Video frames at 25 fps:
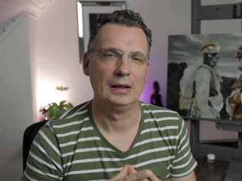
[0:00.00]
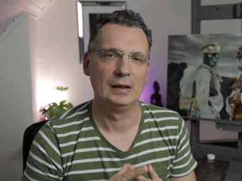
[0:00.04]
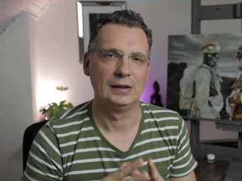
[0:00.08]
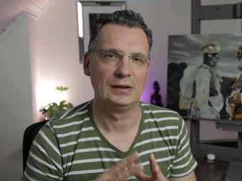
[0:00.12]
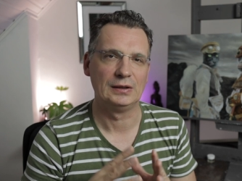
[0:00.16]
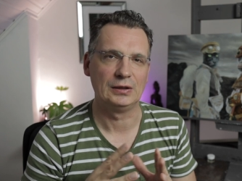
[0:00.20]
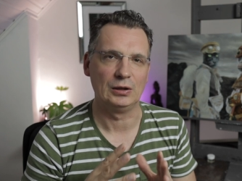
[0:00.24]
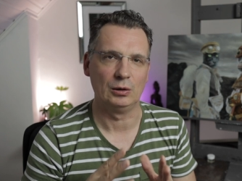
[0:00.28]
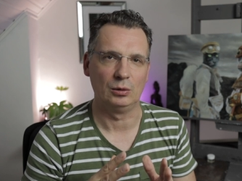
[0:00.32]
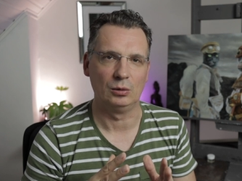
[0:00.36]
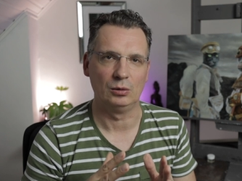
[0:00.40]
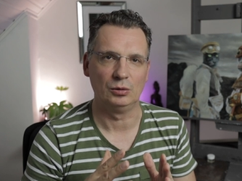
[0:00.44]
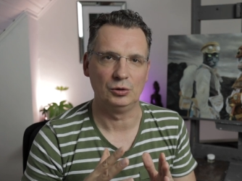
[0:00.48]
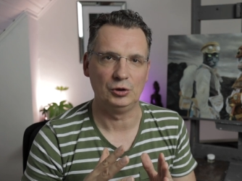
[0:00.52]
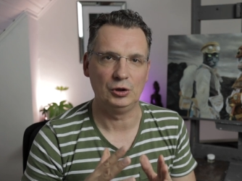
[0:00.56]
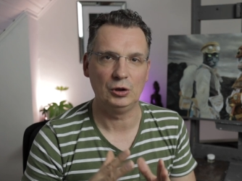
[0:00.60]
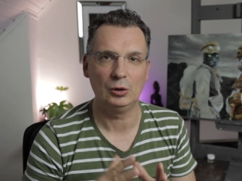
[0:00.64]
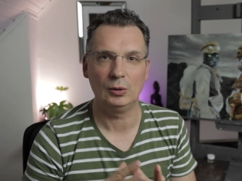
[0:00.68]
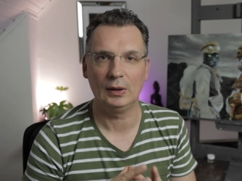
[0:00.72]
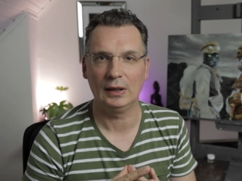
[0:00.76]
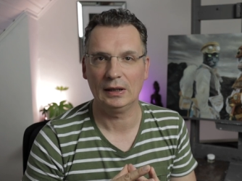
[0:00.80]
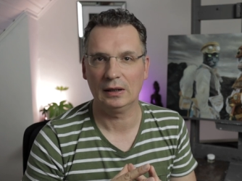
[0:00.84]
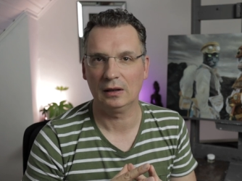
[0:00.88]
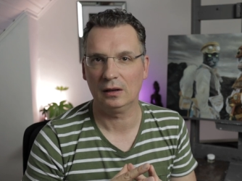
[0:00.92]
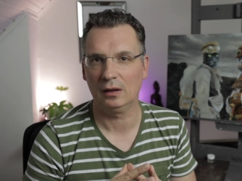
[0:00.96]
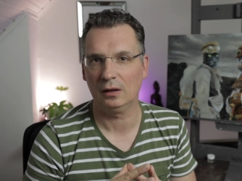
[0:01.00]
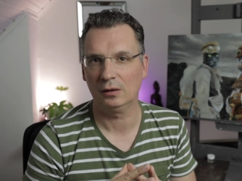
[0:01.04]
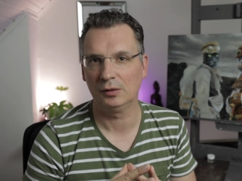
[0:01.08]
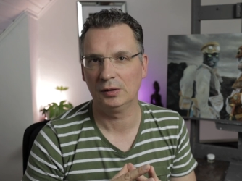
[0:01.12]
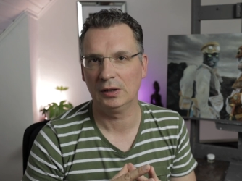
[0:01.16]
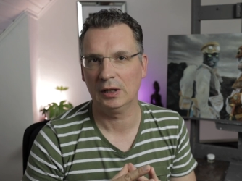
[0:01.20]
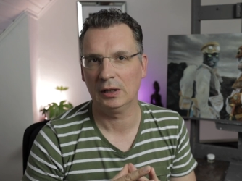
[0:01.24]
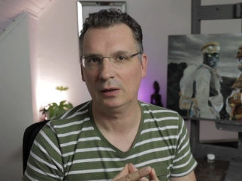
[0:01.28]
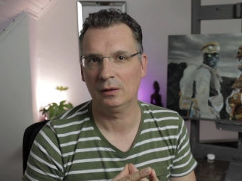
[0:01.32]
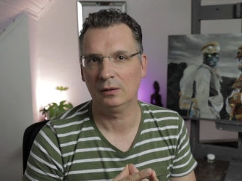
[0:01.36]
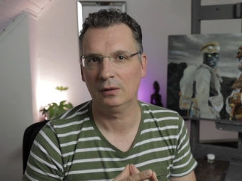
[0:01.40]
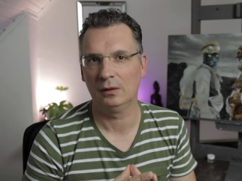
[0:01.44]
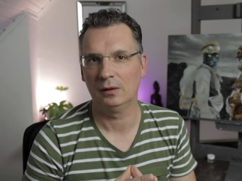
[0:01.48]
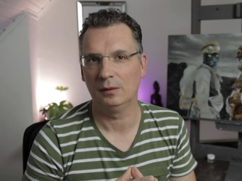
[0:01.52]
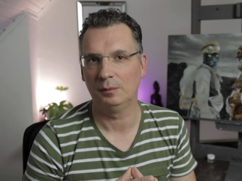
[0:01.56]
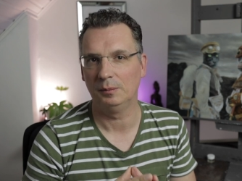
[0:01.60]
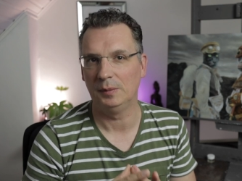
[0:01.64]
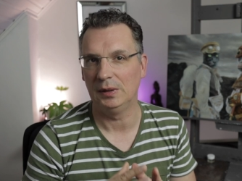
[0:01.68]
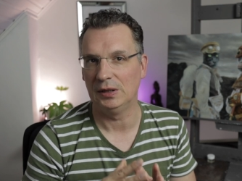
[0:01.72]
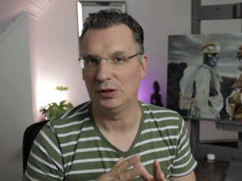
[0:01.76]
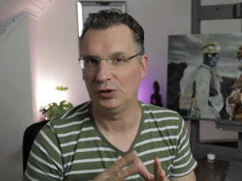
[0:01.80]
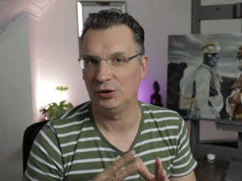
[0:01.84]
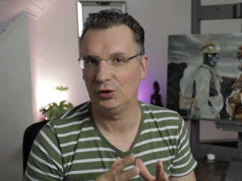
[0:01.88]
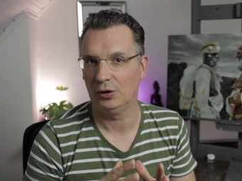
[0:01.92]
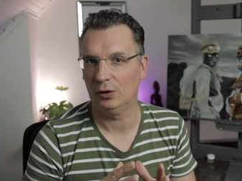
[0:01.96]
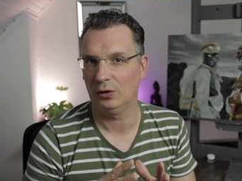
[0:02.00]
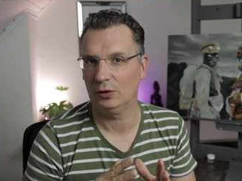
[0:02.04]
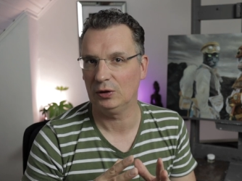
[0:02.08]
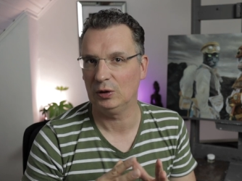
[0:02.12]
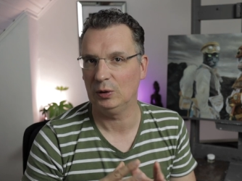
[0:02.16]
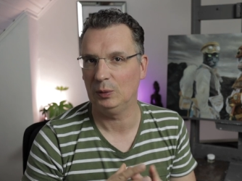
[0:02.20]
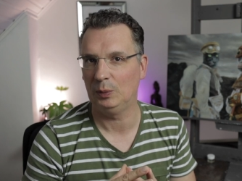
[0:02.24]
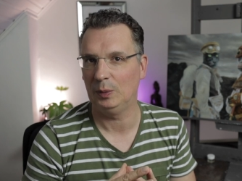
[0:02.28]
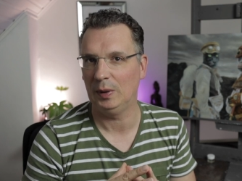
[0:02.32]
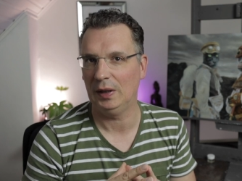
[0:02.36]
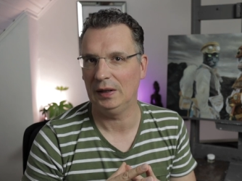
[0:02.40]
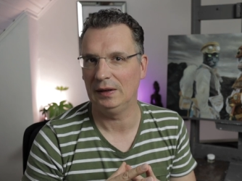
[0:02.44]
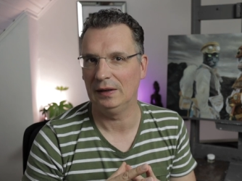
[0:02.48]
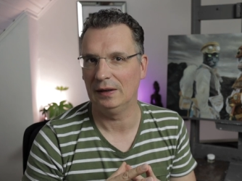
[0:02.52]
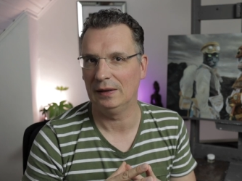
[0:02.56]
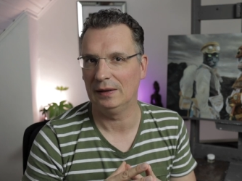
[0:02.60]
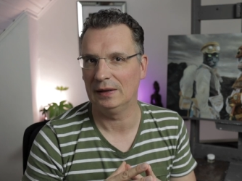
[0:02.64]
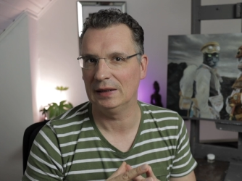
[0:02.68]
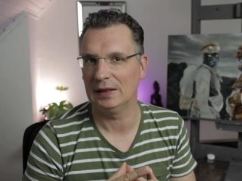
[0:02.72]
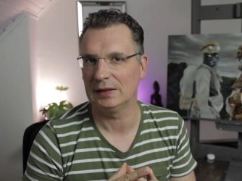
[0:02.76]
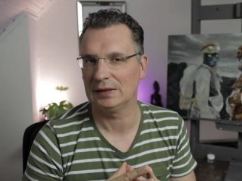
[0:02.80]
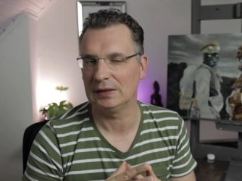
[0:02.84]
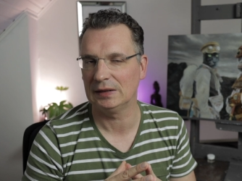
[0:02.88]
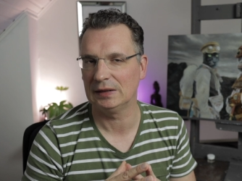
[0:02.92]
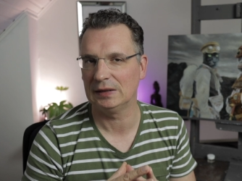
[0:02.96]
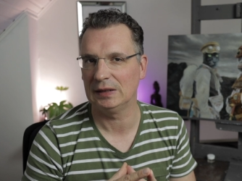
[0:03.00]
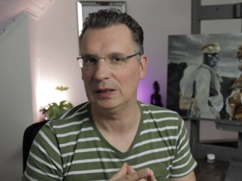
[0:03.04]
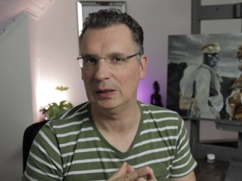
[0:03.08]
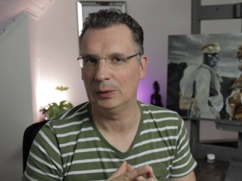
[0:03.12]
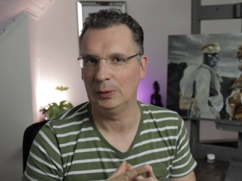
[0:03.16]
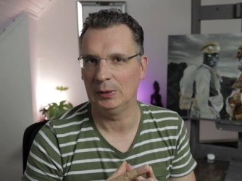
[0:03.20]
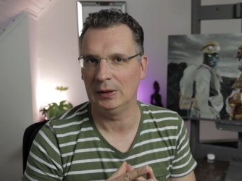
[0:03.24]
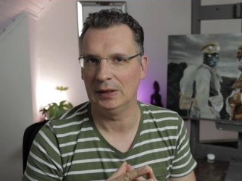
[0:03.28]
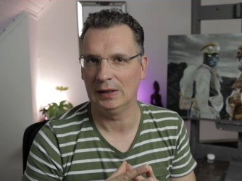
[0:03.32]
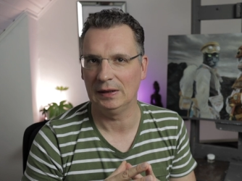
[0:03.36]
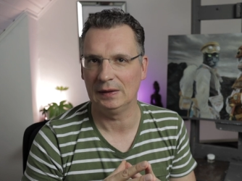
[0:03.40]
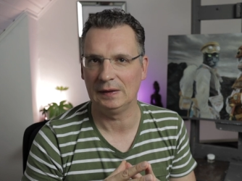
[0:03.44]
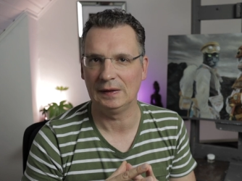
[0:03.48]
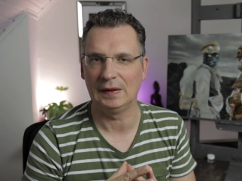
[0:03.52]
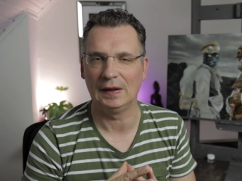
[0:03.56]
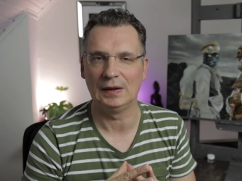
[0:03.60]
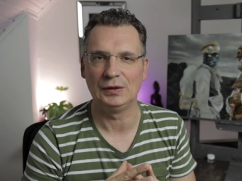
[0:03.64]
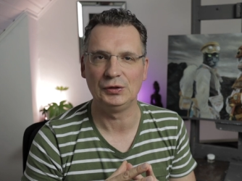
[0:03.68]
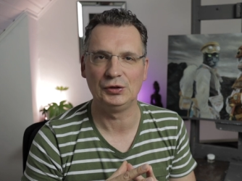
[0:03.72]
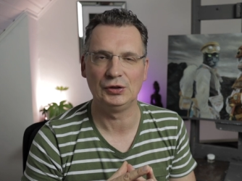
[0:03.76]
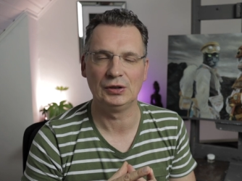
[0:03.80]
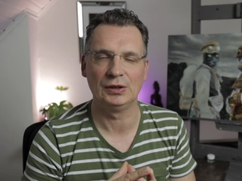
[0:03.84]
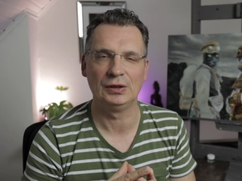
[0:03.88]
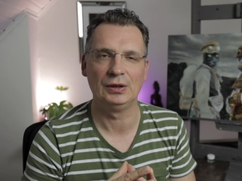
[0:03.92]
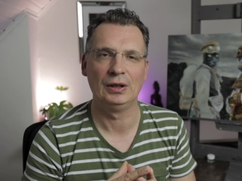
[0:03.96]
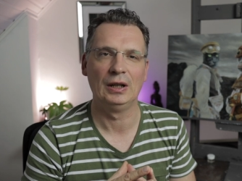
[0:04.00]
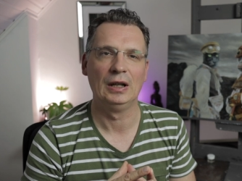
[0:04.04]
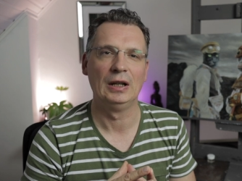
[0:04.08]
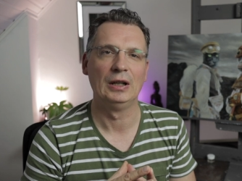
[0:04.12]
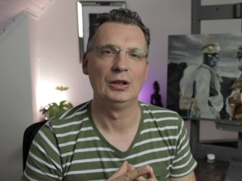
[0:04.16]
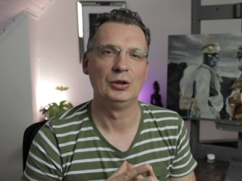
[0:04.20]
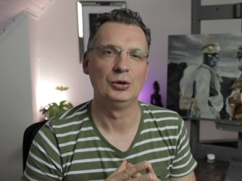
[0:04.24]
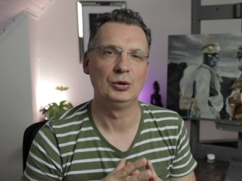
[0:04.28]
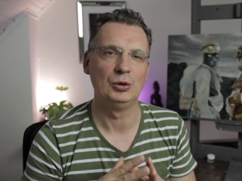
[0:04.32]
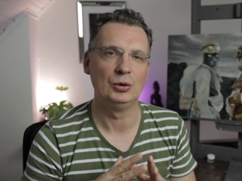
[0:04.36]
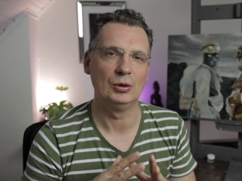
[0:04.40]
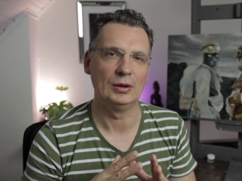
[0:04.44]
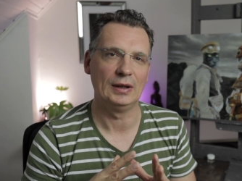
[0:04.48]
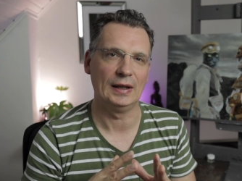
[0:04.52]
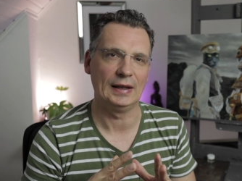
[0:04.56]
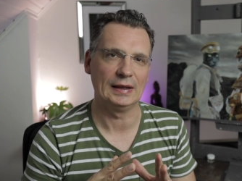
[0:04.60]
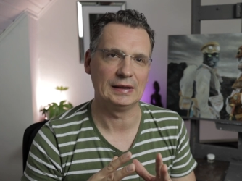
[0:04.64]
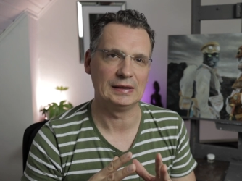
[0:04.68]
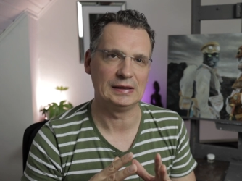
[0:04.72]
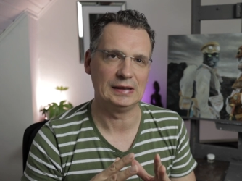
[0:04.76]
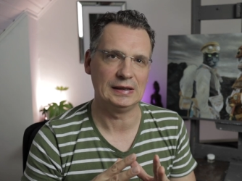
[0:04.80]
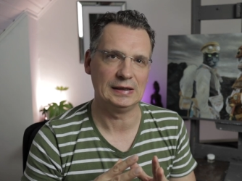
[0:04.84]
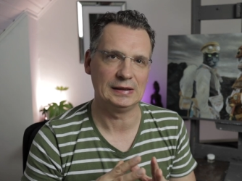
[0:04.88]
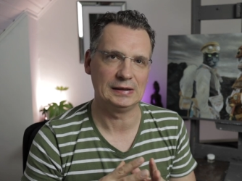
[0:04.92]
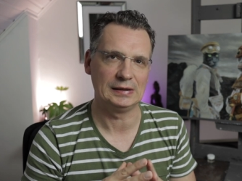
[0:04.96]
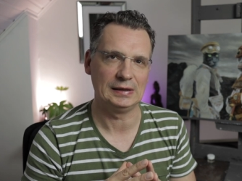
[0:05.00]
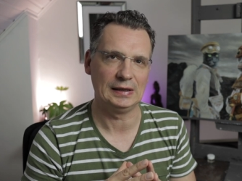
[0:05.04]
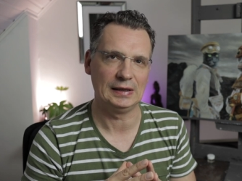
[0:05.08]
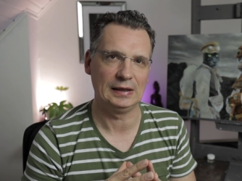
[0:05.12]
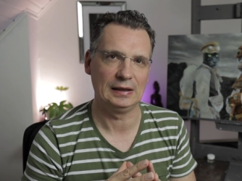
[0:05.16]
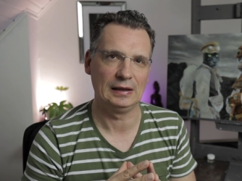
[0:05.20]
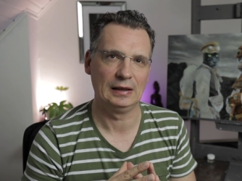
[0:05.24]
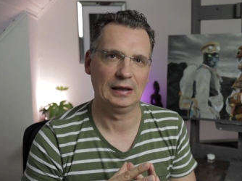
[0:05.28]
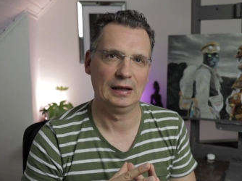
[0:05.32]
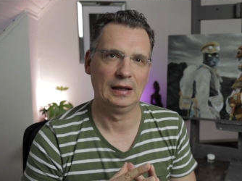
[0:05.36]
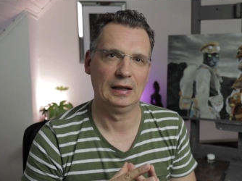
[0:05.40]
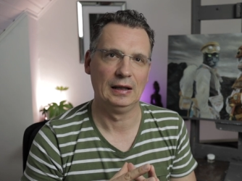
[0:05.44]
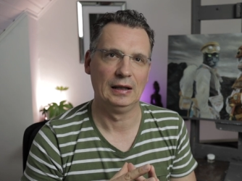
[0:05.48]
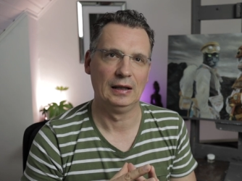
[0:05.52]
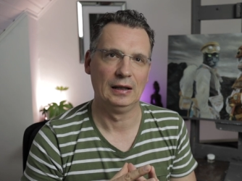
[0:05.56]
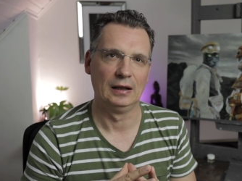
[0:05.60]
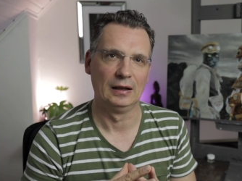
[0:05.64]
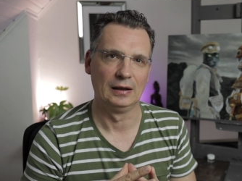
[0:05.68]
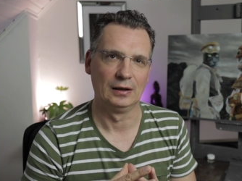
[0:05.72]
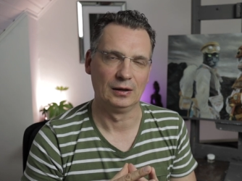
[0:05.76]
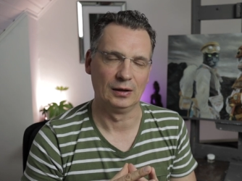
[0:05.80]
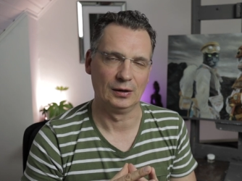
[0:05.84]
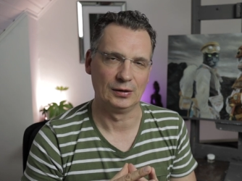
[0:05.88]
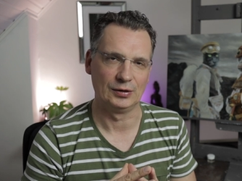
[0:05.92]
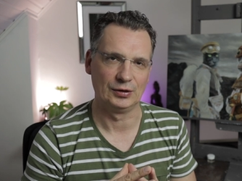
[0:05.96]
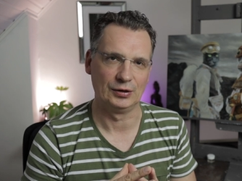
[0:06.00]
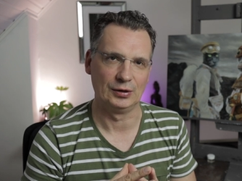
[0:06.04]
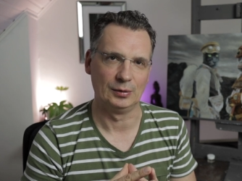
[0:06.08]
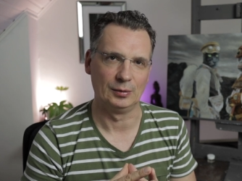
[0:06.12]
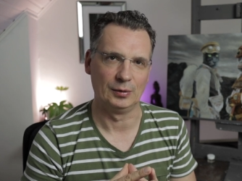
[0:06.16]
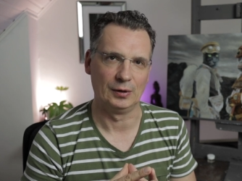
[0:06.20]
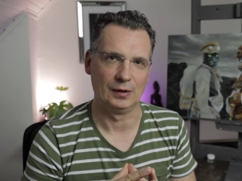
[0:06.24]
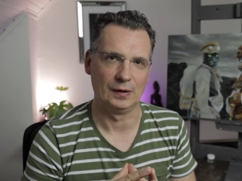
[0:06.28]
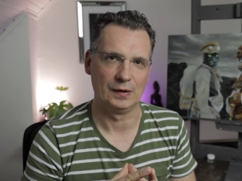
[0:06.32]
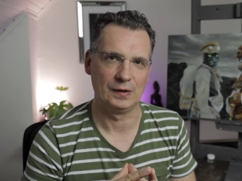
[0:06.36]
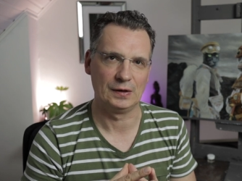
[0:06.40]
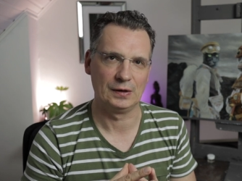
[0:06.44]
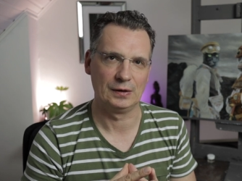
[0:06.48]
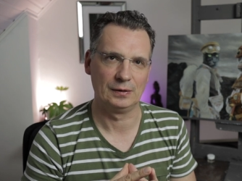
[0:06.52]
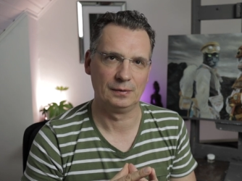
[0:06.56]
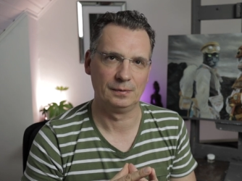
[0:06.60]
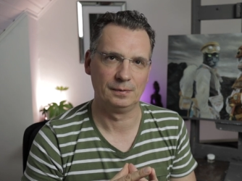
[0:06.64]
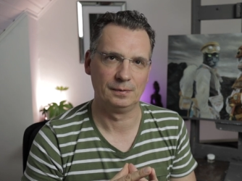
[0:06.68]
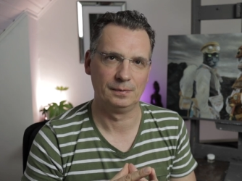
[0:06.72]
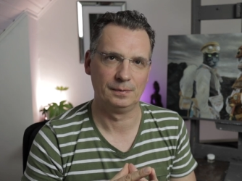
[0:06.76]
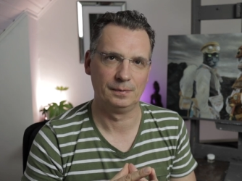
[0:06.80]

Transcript: So during a lockdown, be sure to pay the necessary attention to existing customers.